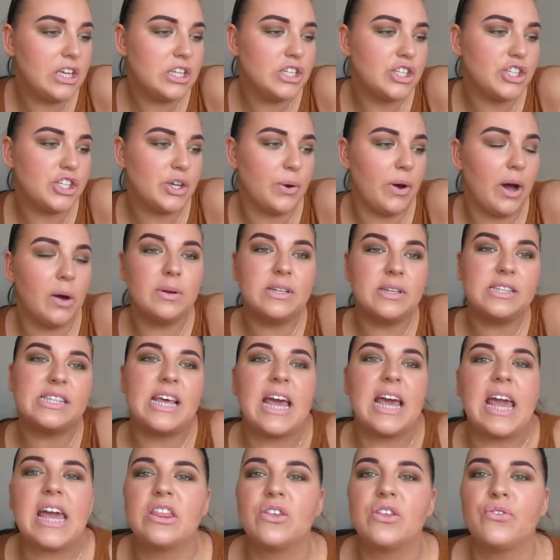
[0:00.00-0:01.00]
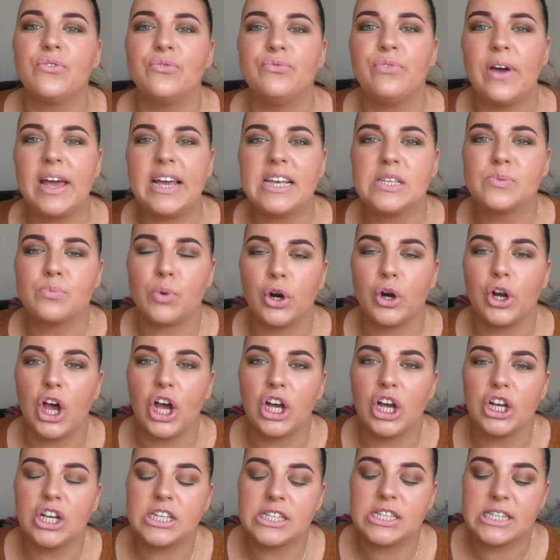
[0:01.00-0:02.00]
So I would say the face
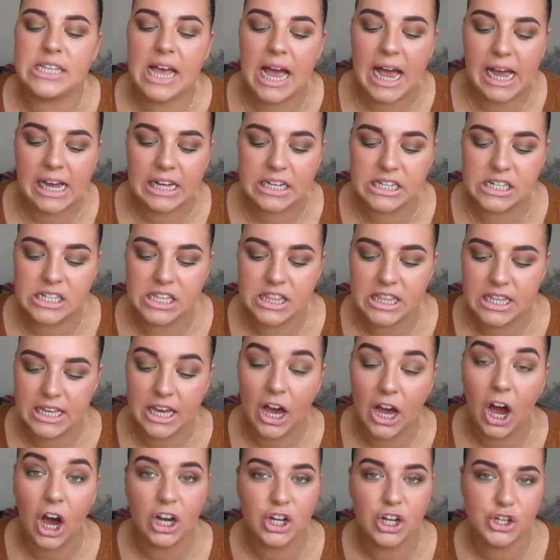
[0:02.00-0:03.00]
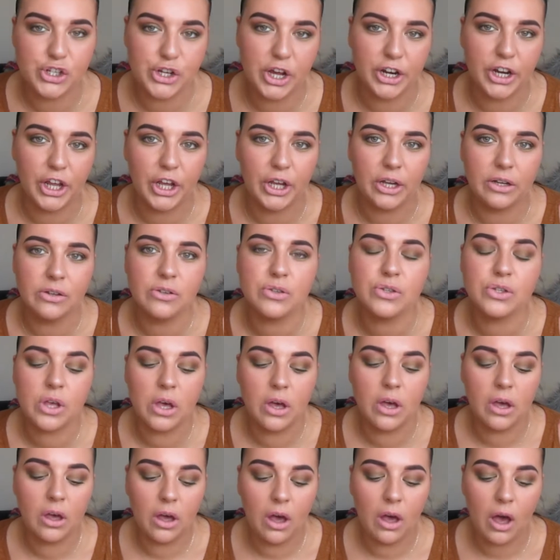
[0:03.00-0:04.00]
products and the eyeshadows
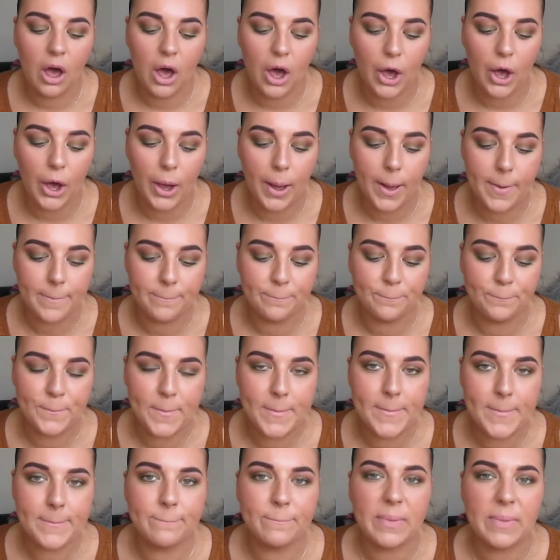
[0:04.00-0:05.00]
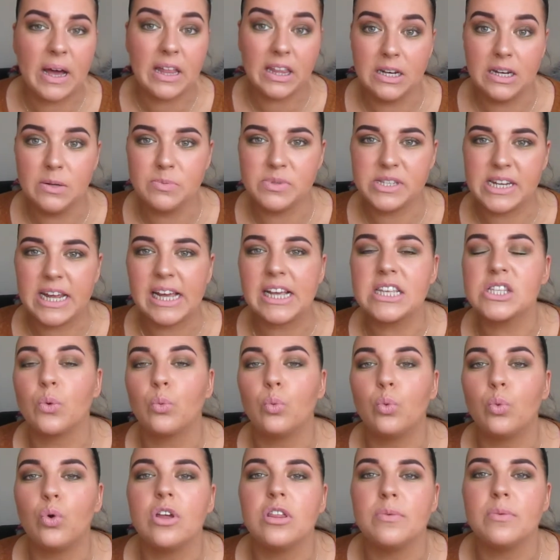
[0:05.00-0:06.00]
and the lipsticks
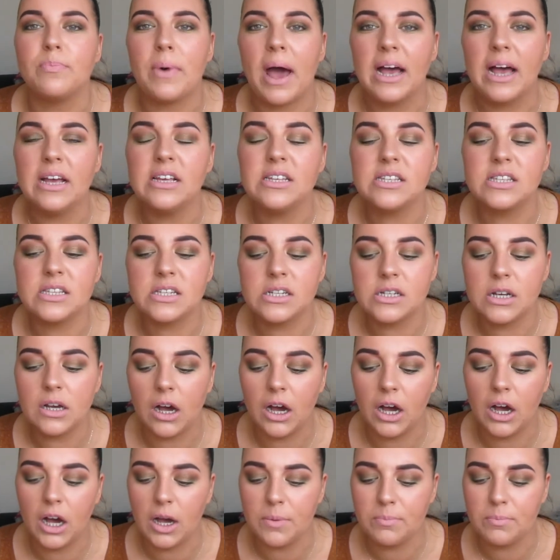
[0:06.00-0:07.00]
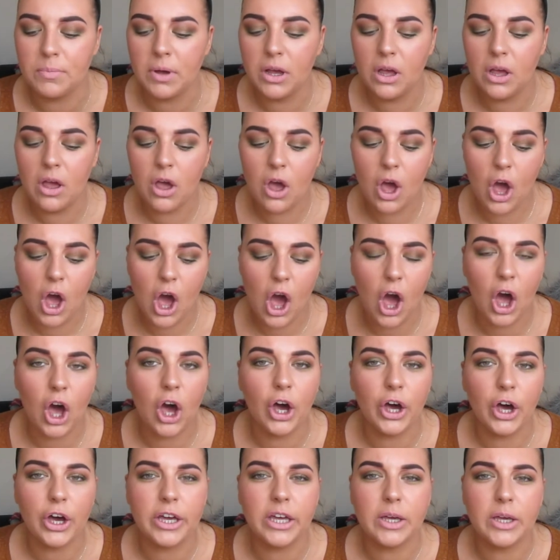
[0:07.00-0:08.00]
were the best.
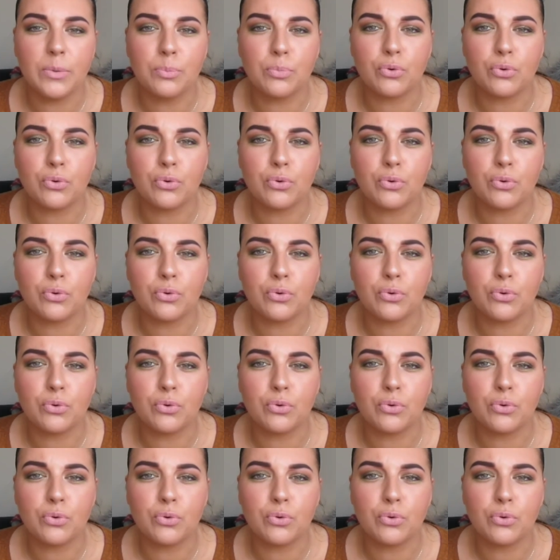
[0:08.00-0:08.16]
Eye